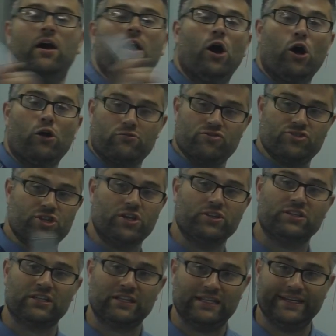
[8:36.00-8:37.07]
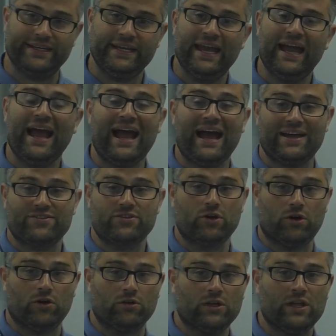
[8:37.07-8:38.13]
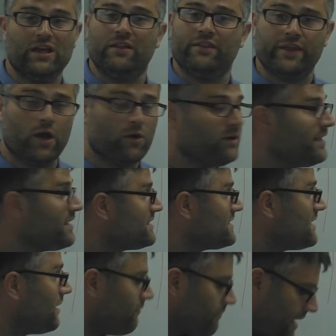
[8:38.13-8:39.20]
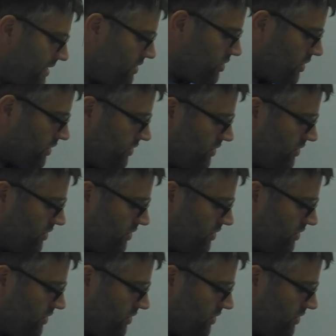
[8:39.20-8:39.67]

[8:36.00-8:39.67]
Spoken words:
horizontally at all. The only acceleration